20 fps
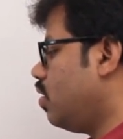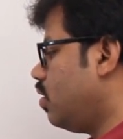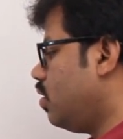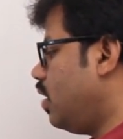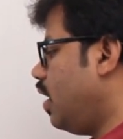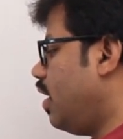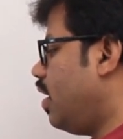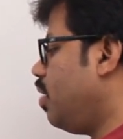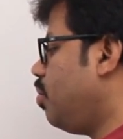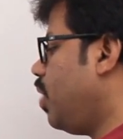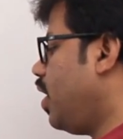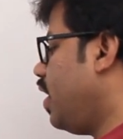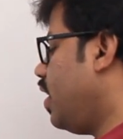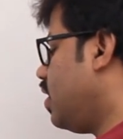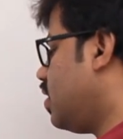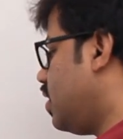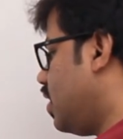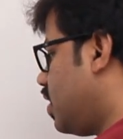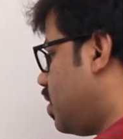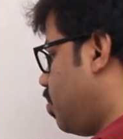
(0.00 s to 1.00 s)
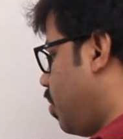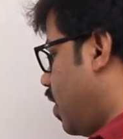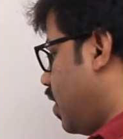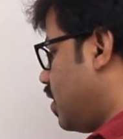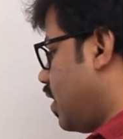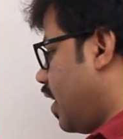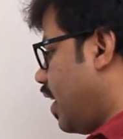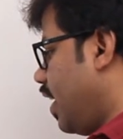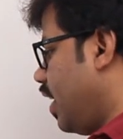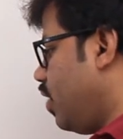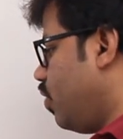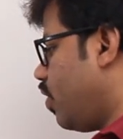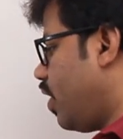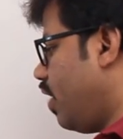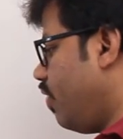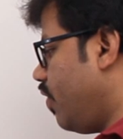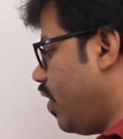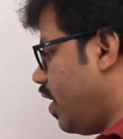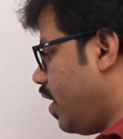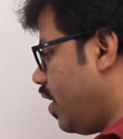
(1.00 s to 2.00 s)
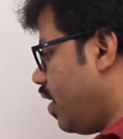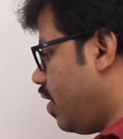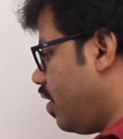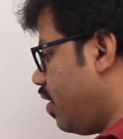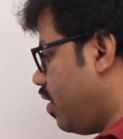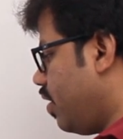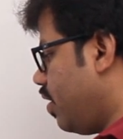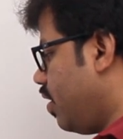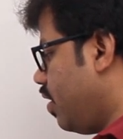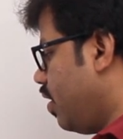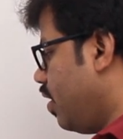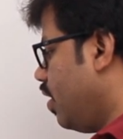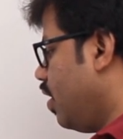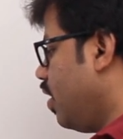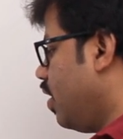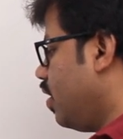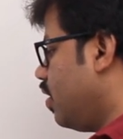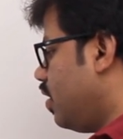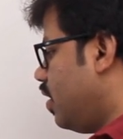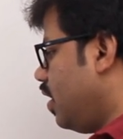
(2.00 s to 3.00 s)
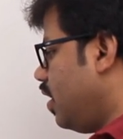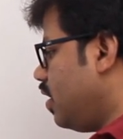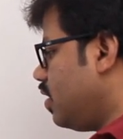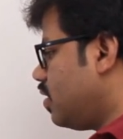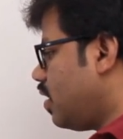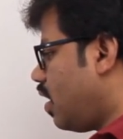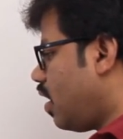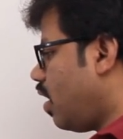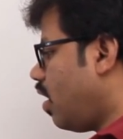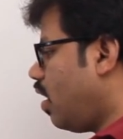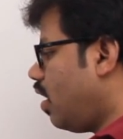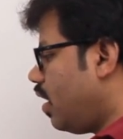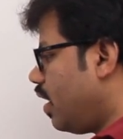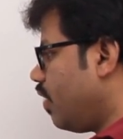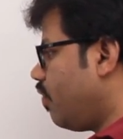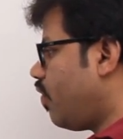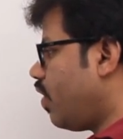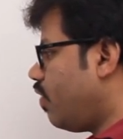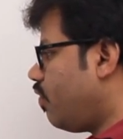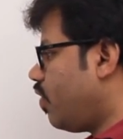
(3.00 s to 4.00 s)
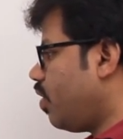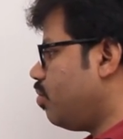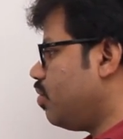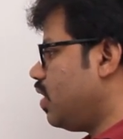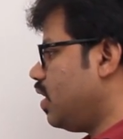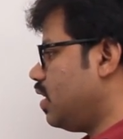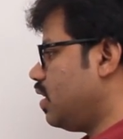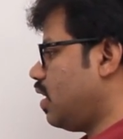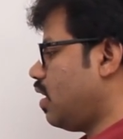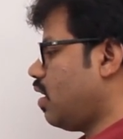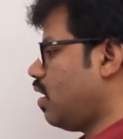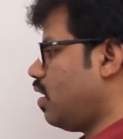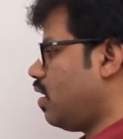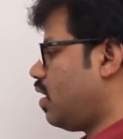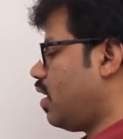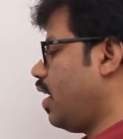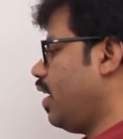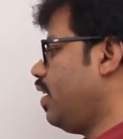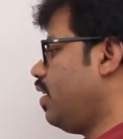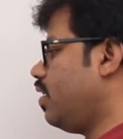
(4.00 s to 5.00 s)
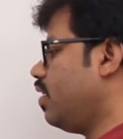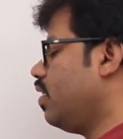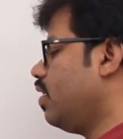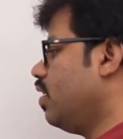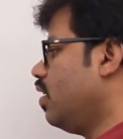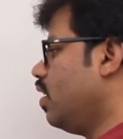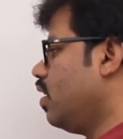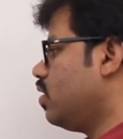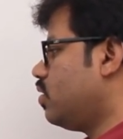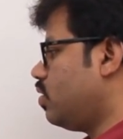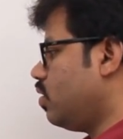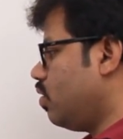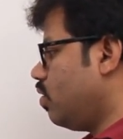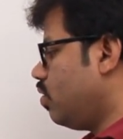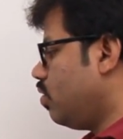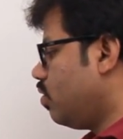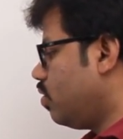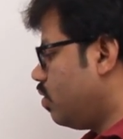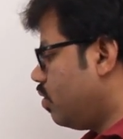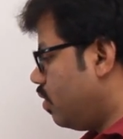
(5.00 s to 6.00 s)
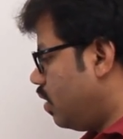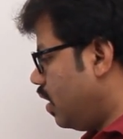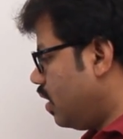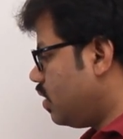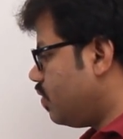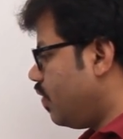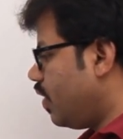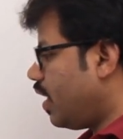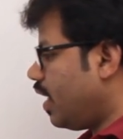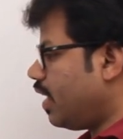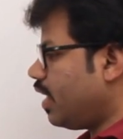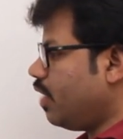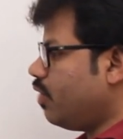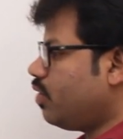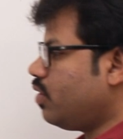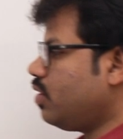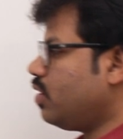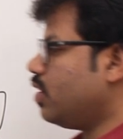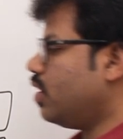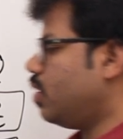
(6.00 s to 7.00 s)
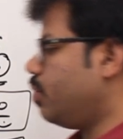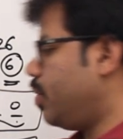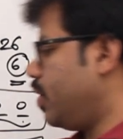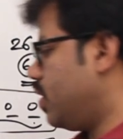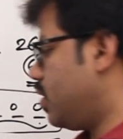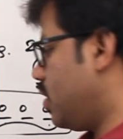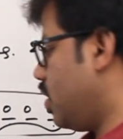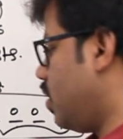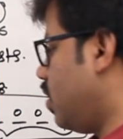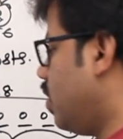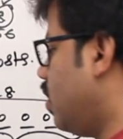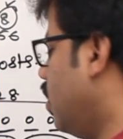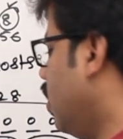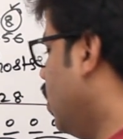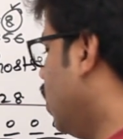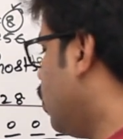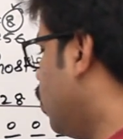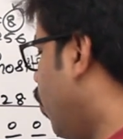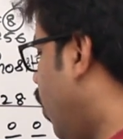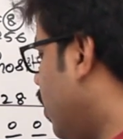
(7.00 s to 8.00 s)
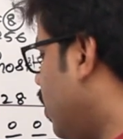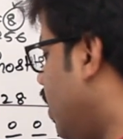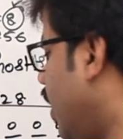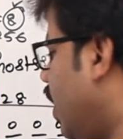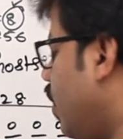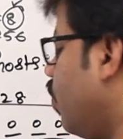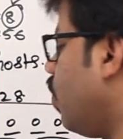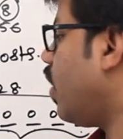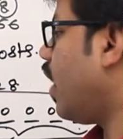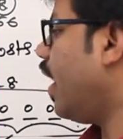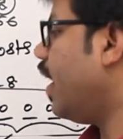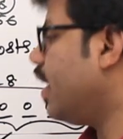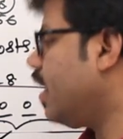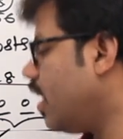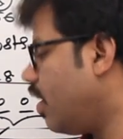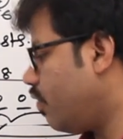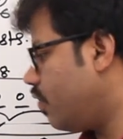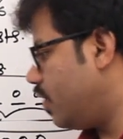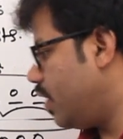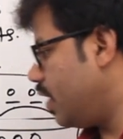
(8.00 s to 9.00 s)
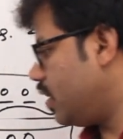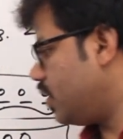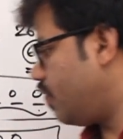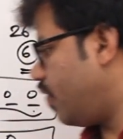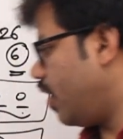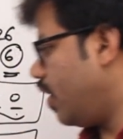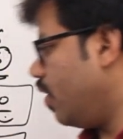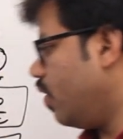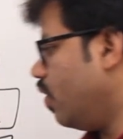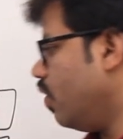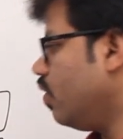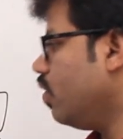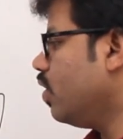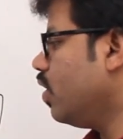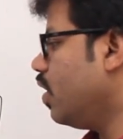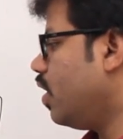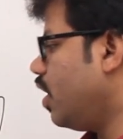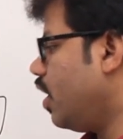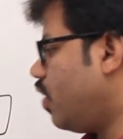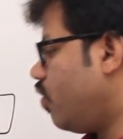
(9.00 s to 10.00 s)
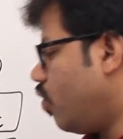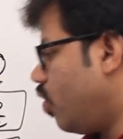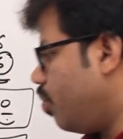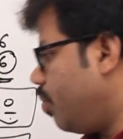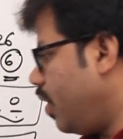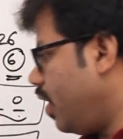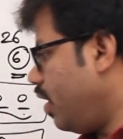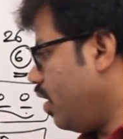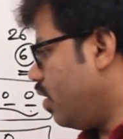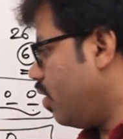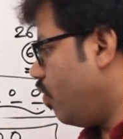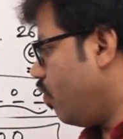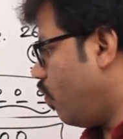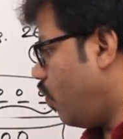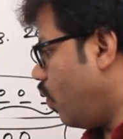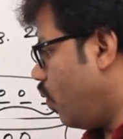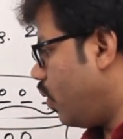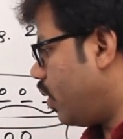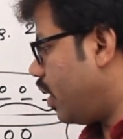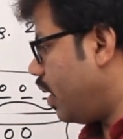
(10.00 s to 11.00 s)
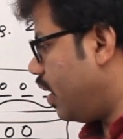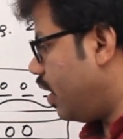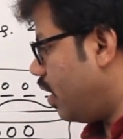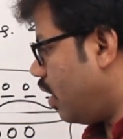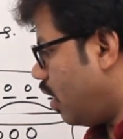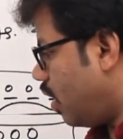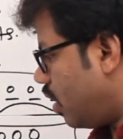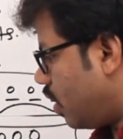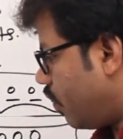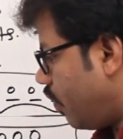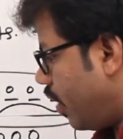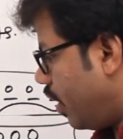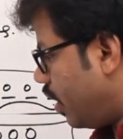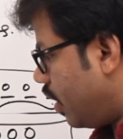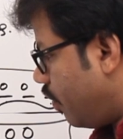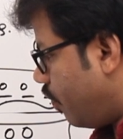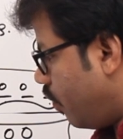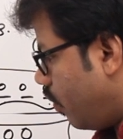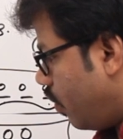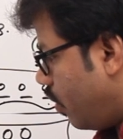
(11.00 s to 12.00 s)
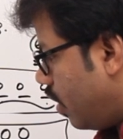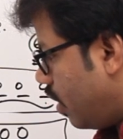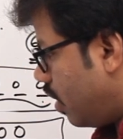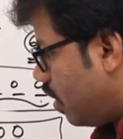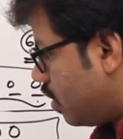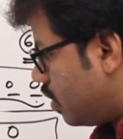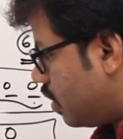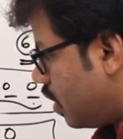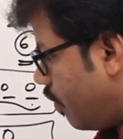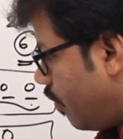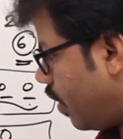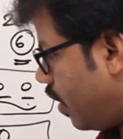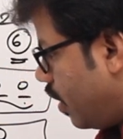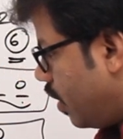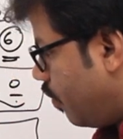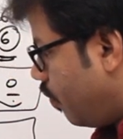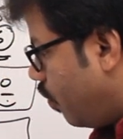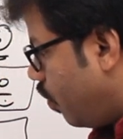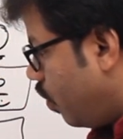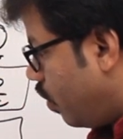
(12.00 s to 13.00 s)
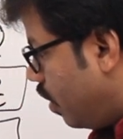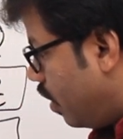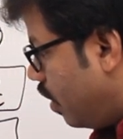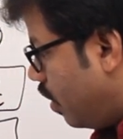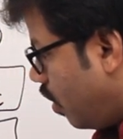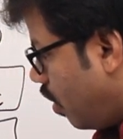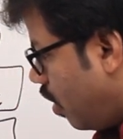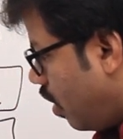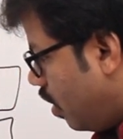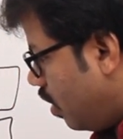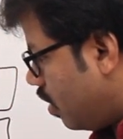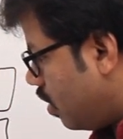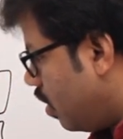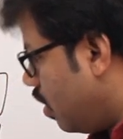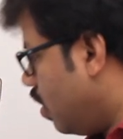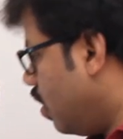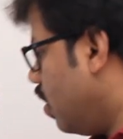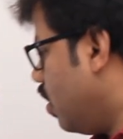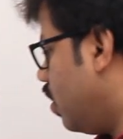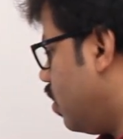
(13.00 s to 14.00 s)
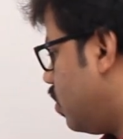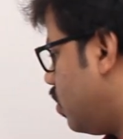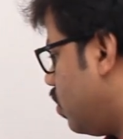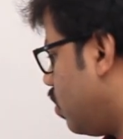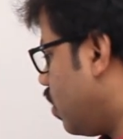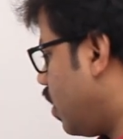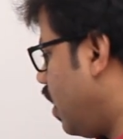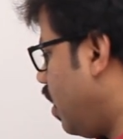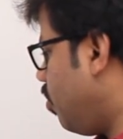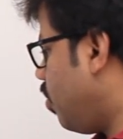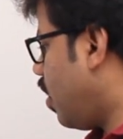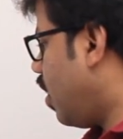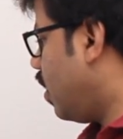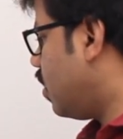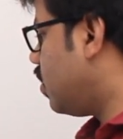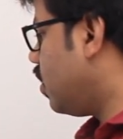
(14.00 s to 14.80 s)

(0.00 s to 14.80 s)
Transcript: Then remaining 6 parts again you can vary. These are all different from these are all, right? So this we can give to third person. So what is the network ID of this fellow? It would be 14.24.74. So keep all